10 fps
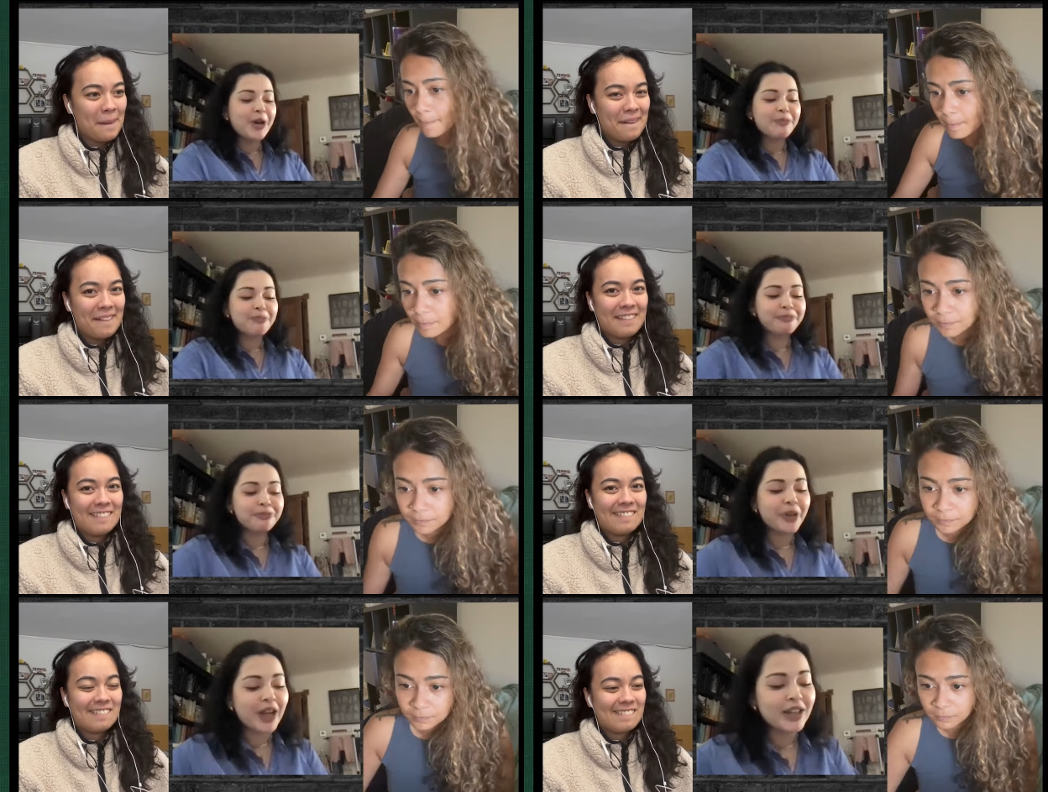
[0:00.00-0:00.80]
Speaker 1: um
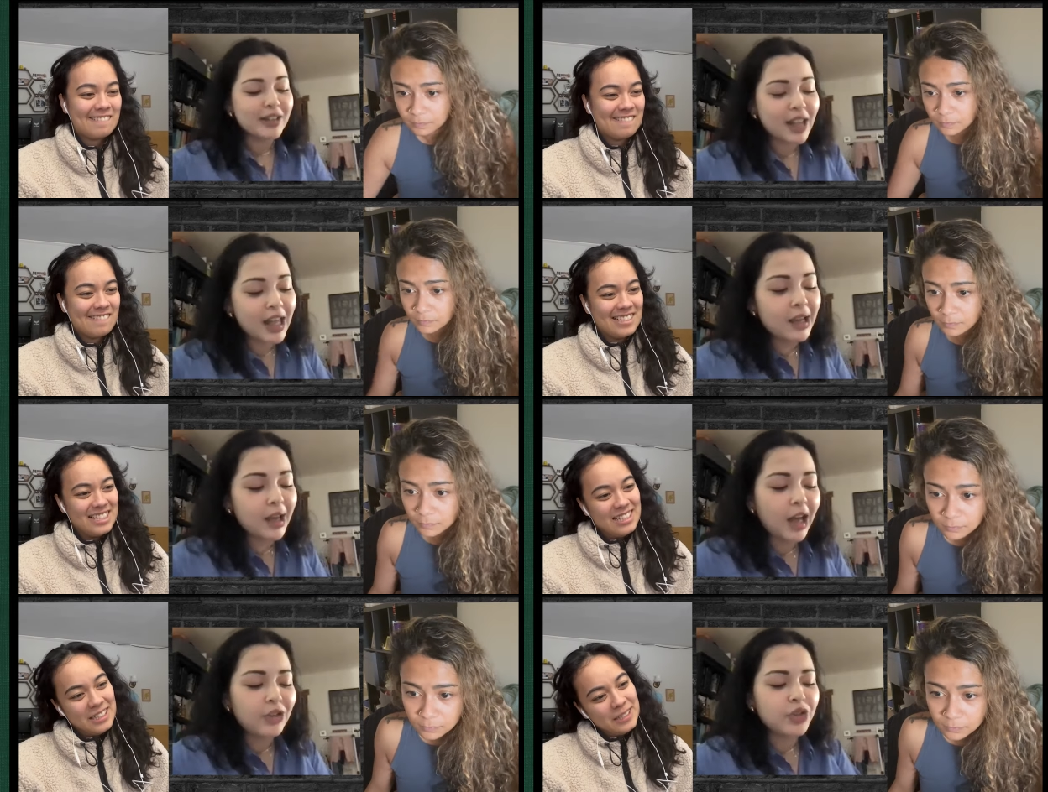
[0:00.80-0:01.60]
like
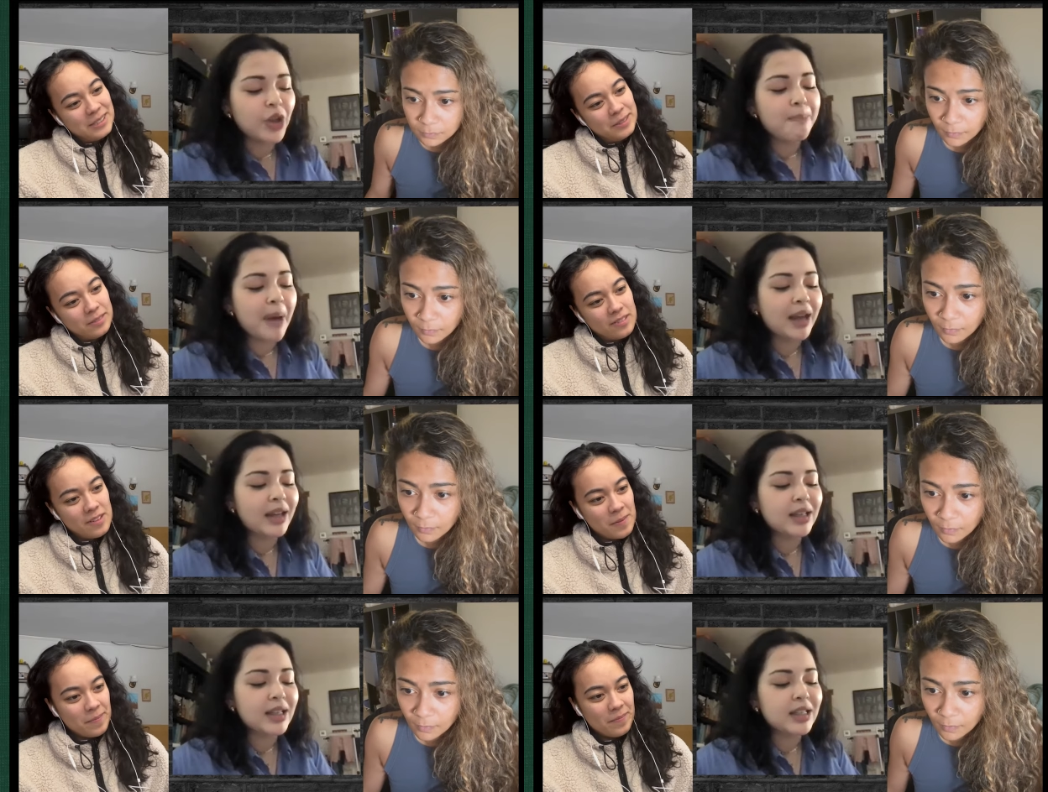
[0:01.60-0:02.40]

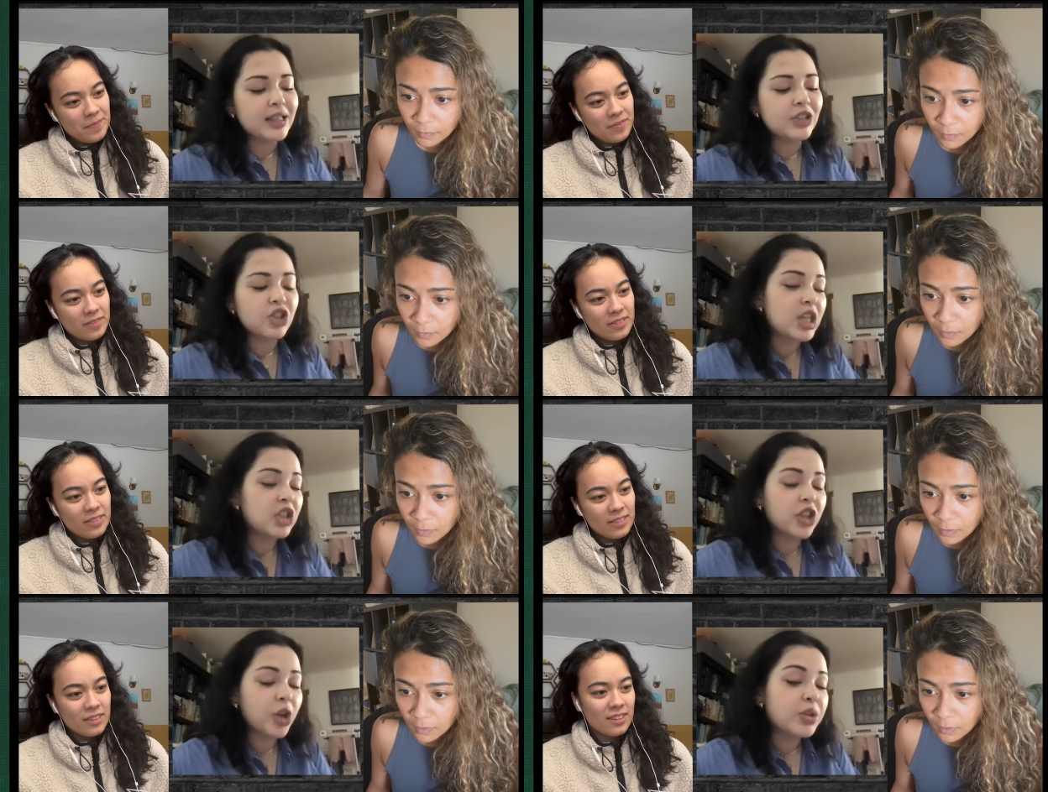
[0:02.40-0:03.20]
Macanese
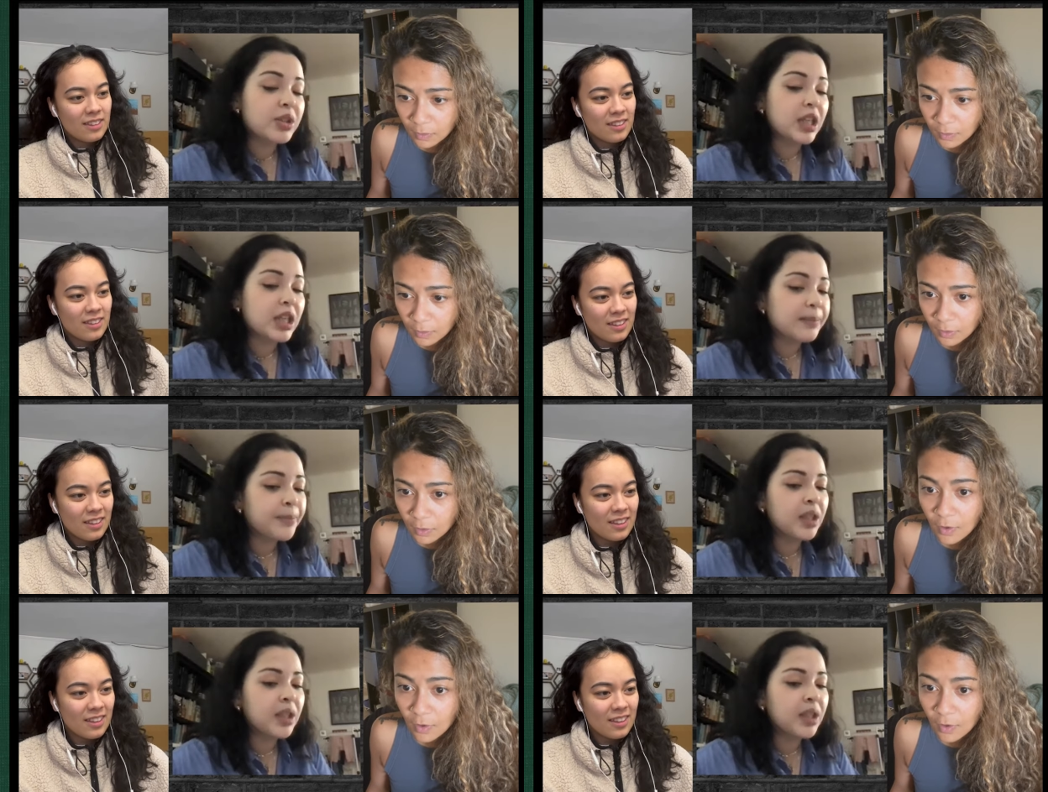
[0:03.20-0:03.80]
cheese toasty.